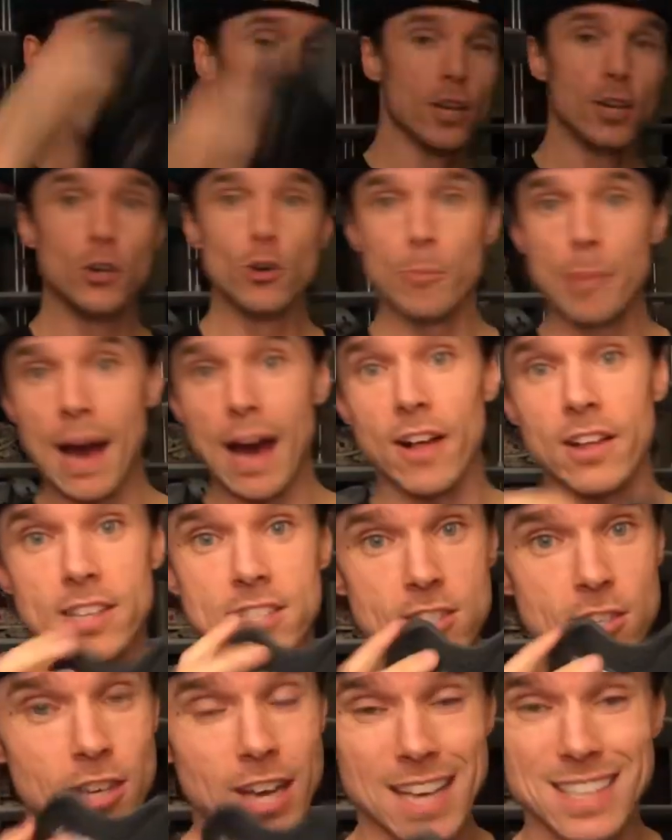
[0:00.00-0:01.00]
New
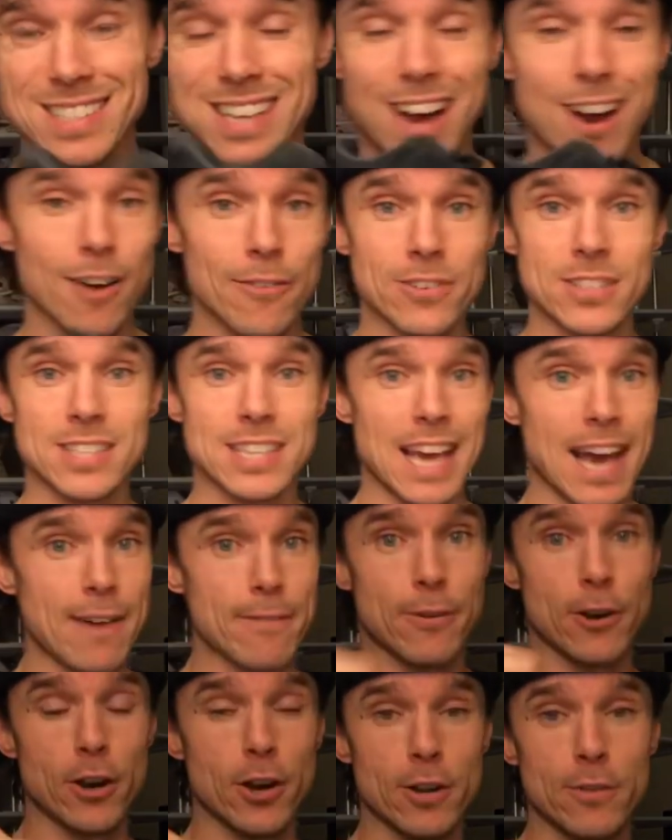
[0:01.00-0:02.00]
Balance, you guys obviously have
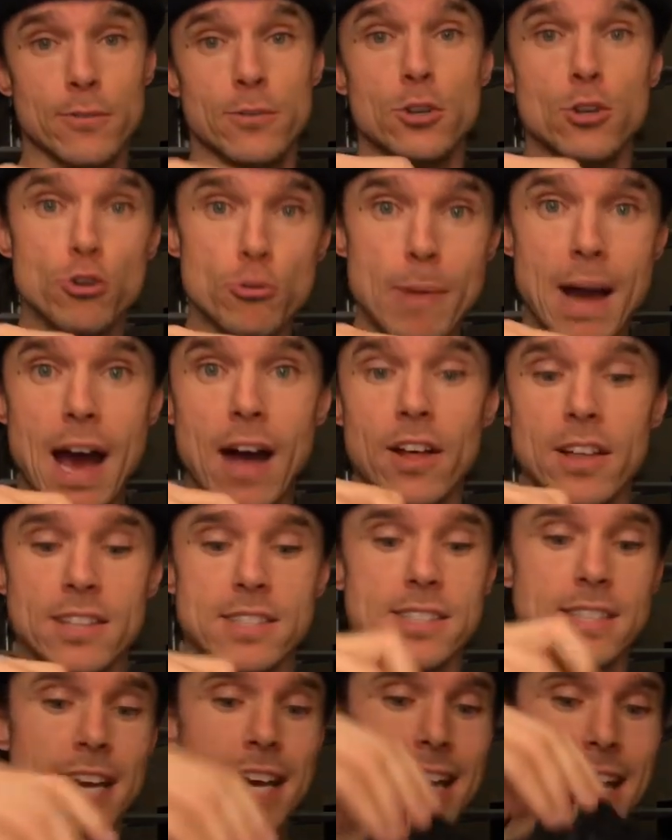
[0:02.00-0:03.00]
heard of New
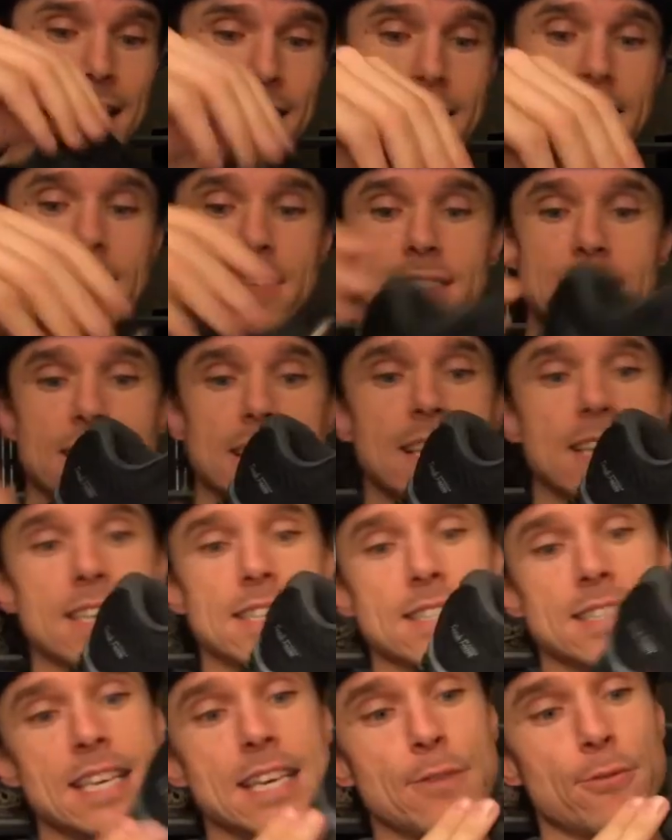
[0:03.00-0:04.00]
Balance. This
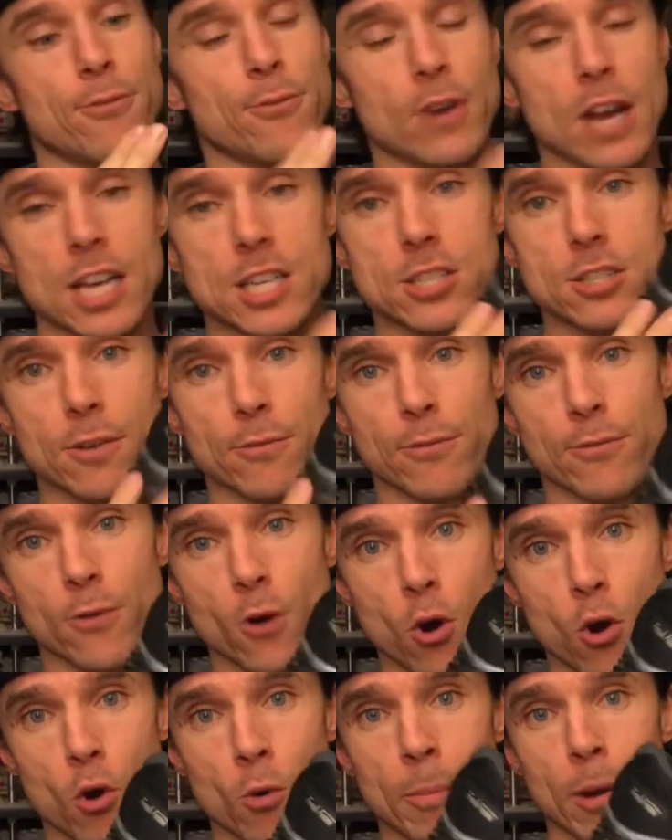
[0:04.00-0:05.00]
is the Fresh
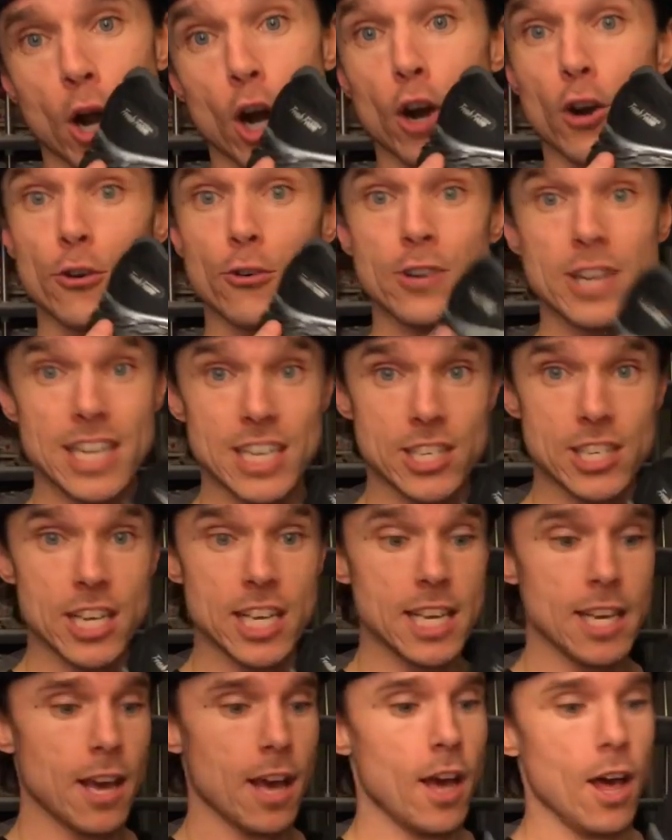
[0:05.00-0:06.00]
Foam
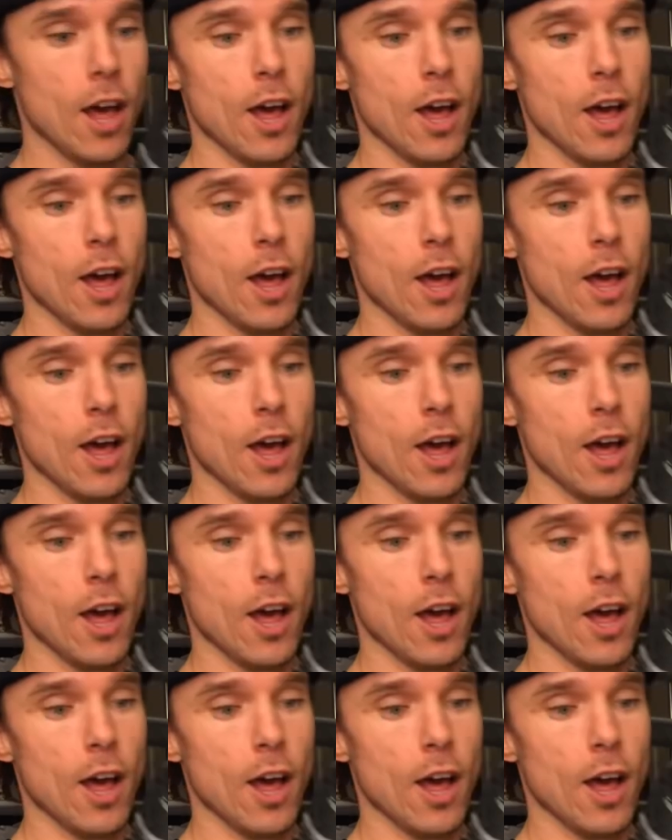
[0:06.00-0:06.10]
Arishi.